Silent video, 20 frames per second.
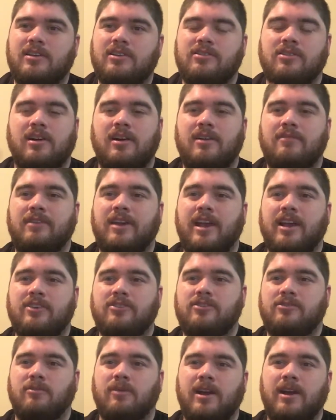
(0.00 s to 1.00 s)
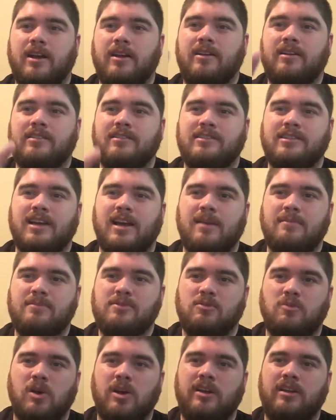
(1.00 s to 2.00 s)
So I'll have x squared
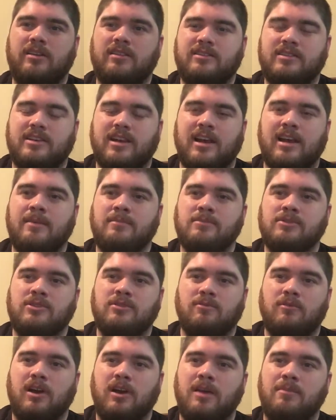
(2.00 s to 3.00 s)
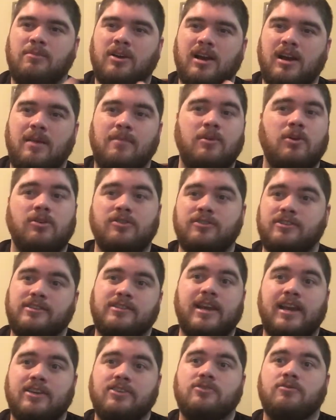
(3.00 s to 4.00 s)
times 1 times y prime, or
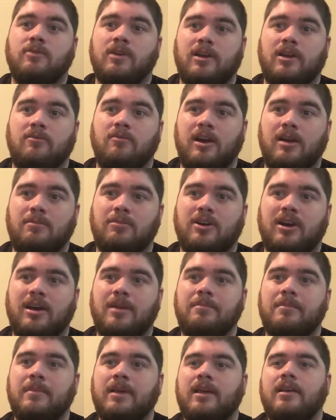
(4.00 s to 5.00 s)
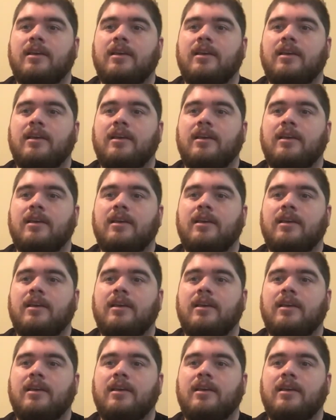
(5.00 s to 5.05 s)
just x squared y prime.